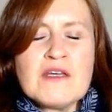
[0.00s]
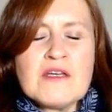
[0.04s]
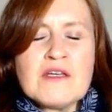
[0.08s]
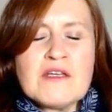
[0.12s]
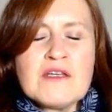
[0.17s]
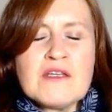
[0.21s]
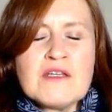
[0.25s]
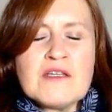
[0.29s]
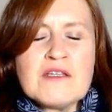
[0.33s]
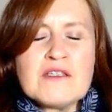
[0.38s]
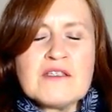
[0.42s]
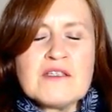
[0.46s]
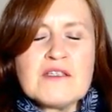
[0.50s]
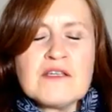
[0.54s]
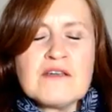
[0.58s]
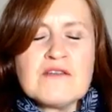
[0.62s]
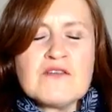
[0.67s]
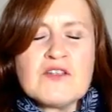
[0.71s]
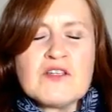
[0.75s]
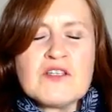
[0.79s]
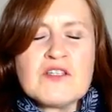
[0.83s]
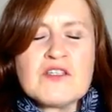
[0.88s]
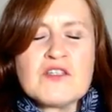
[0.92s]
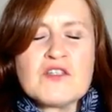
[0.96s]
So
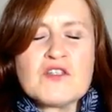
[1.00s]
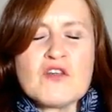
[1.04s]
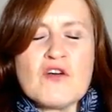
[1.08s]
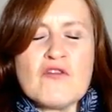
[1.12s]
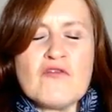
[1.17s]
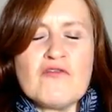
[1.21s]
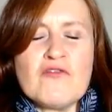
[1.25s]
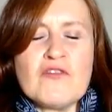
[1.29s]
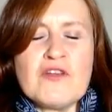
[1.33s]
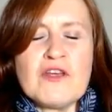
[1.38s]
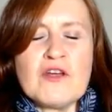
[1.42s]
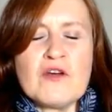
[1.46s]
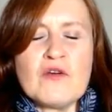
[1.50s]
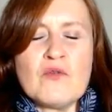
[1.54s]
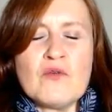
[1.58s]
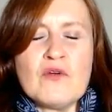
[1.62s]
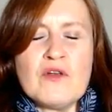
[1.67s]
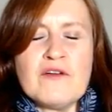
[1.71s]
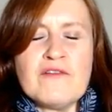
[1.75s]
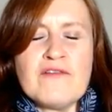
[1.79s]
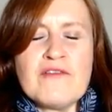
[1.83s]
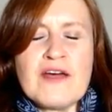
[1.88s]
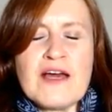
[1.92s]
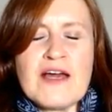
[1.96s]
just softening all
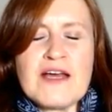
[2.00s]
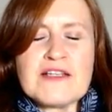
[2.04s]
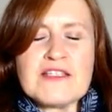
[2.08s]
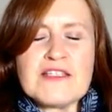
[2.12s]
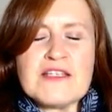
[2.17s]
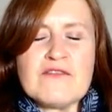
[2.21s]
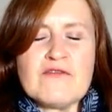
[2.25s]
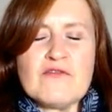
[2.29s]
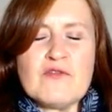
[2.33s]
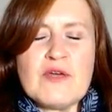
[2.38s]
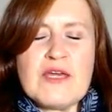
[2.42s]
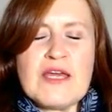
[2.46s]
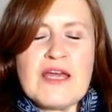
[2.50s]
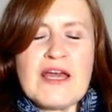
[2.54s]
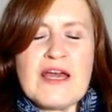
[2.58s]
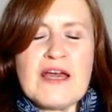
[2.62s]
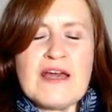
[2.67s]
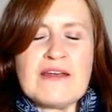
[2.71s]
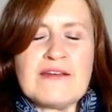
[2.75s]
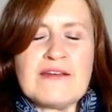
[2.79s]
of that if we can.